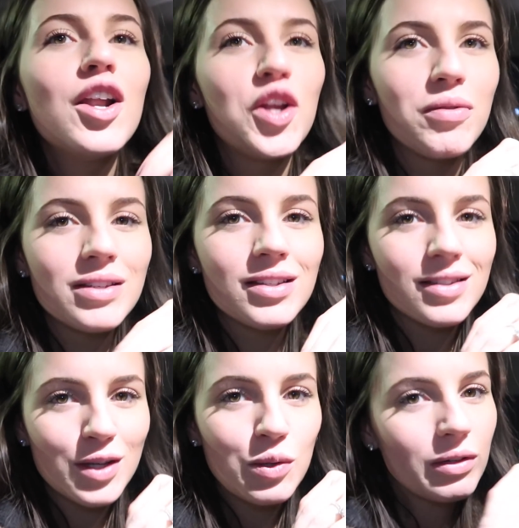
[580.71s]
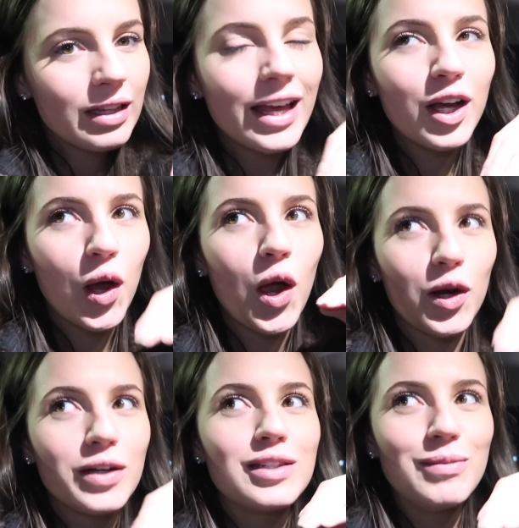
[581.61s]
No, this is literally like our
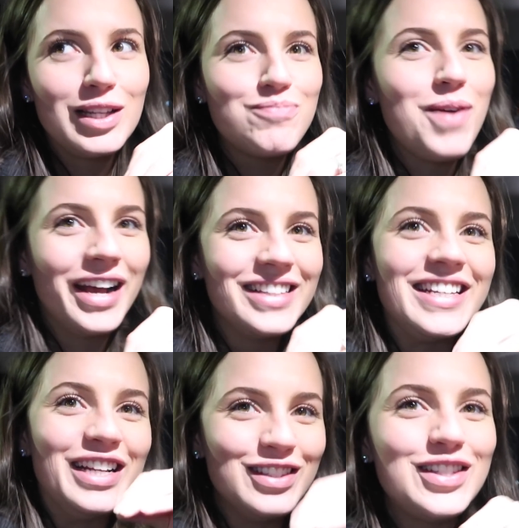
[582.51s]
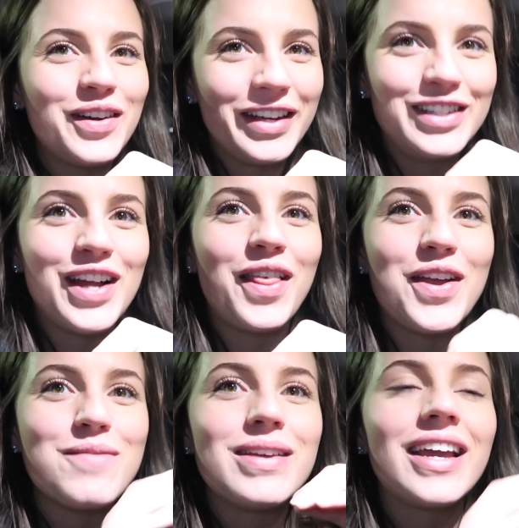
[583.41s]
Christmas presents to each
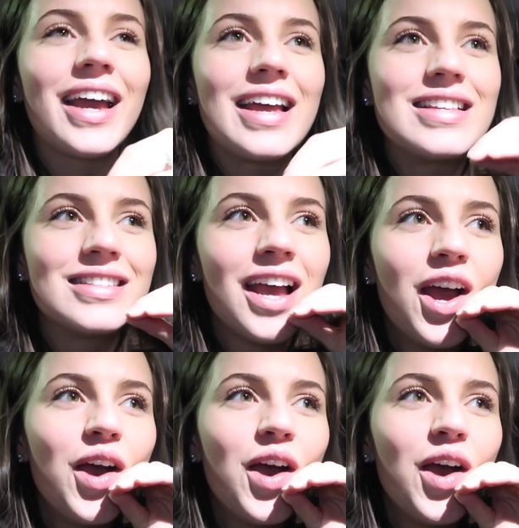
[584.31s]
other because